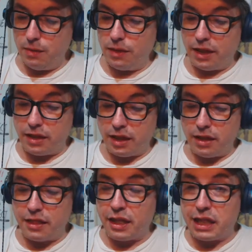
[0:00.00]
the
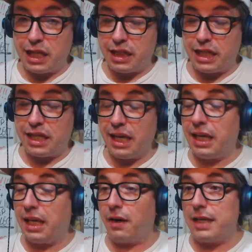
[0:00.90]
thing
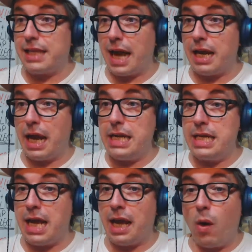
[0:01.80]
here is that
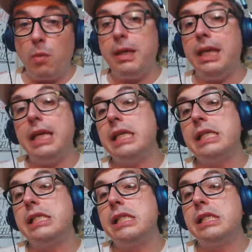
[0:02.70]
Naomi,
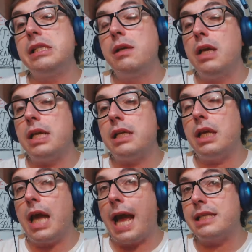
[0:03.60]
it
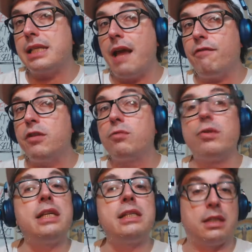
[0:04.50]
has every
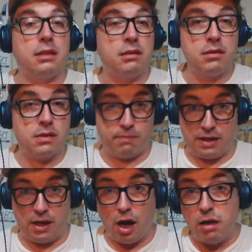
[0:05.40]
reason to
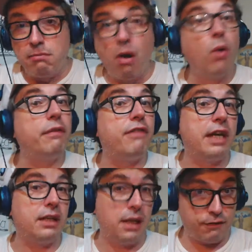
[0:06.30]
be
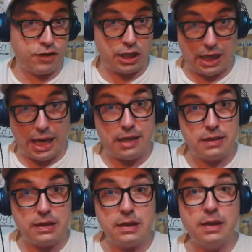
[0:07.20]
unmotivated if she
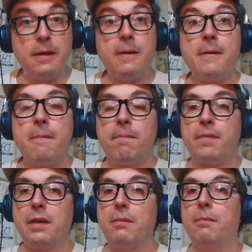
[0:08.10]
is,
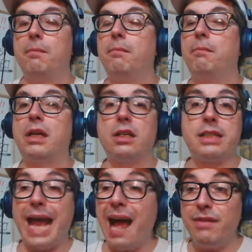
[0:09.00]
because
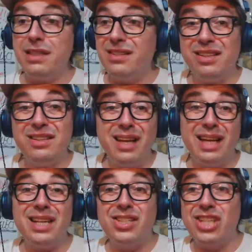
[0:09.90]
they haven't done
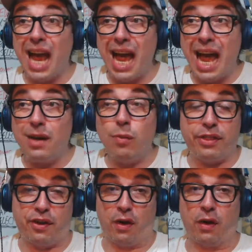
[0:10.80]
a jack with
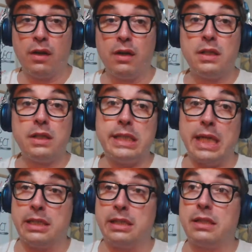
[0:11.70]
her
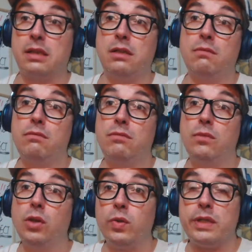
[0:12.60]
since
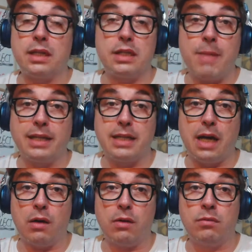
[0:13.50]
losing the
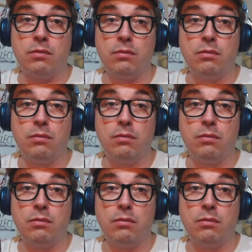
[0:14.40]
SmackDown